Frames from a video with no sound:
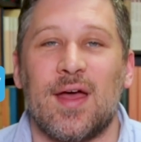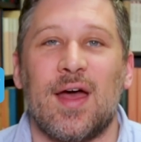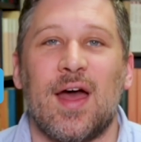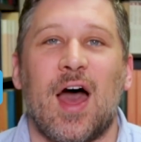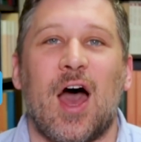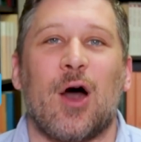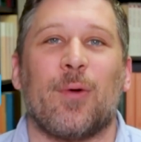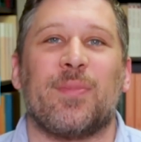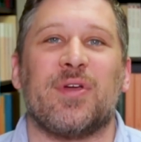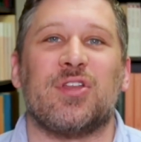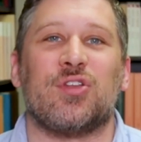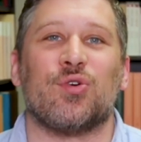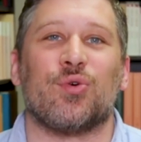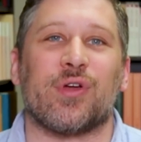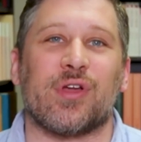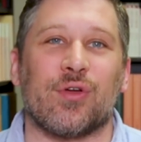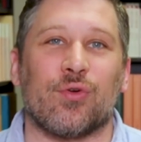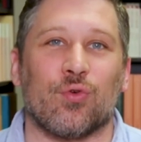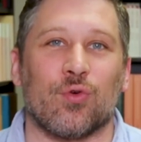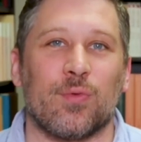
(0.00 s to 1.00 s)
I'll be
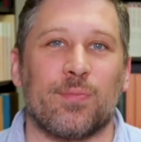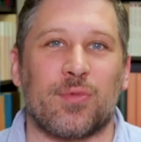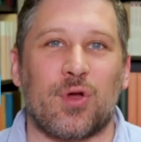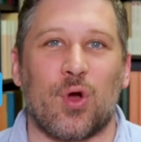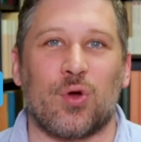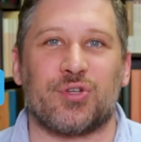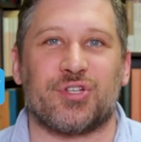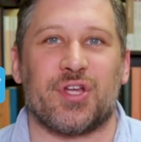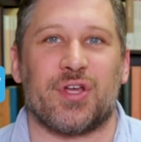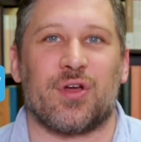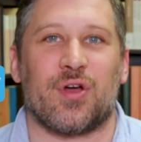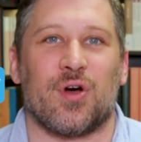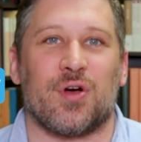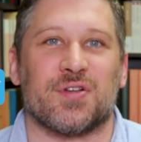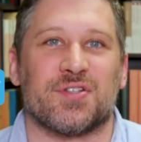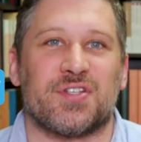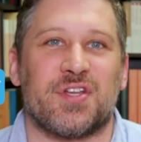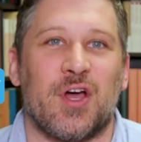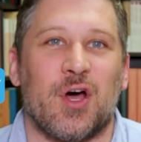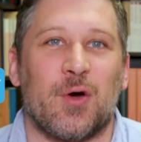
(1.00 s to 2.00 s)
doing group coaching
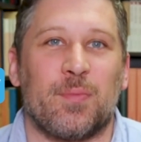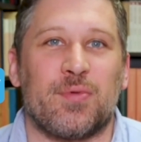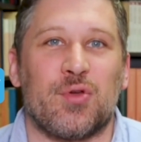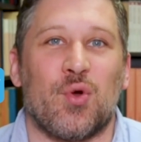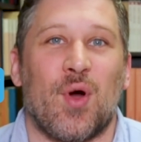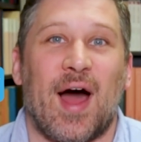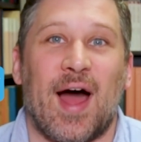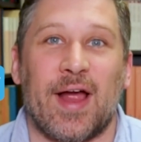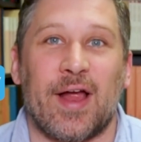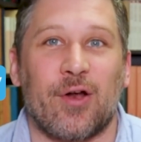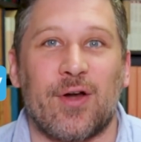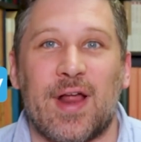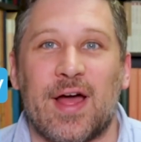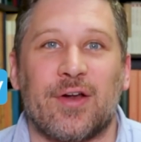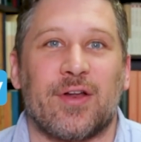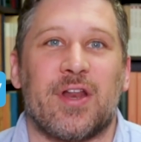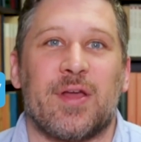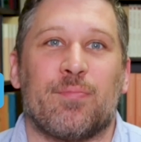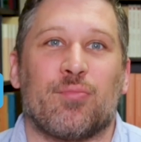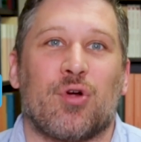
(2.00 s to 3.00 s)
calls to help you iron out
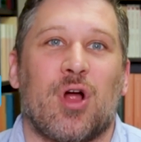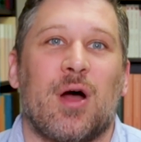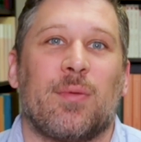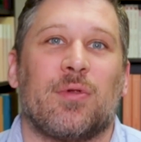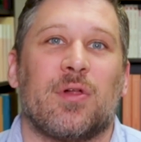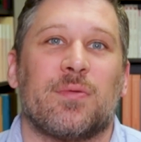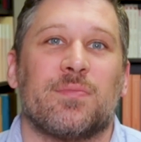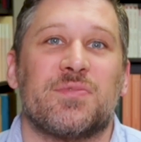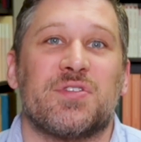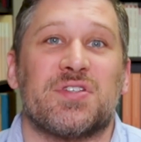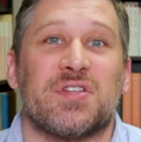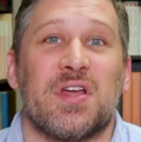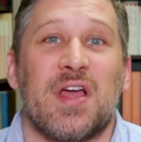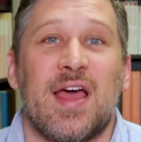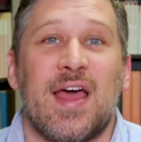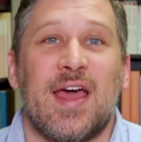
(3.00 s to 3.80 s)
any problems.